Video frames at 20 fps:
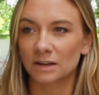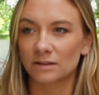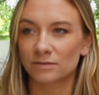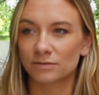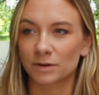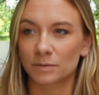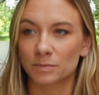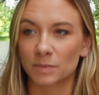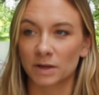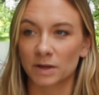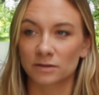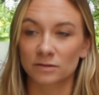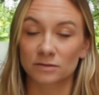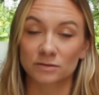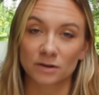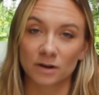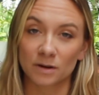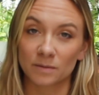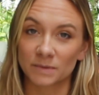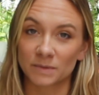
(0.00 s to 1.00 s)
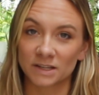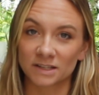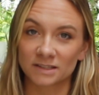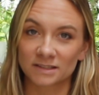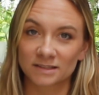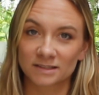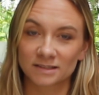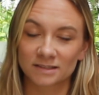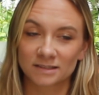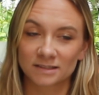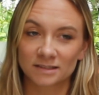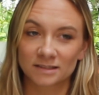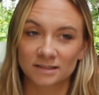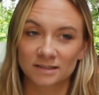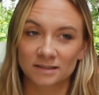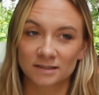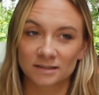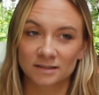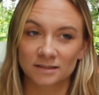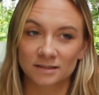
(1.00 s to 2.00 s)
from other traumas,
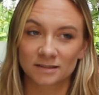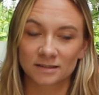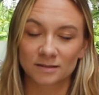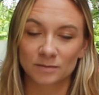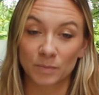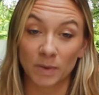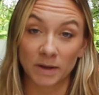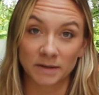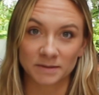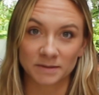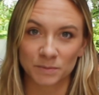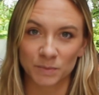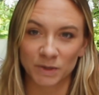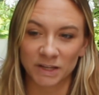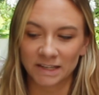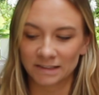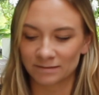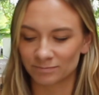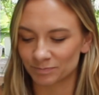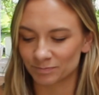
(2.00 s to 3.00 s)
possibly.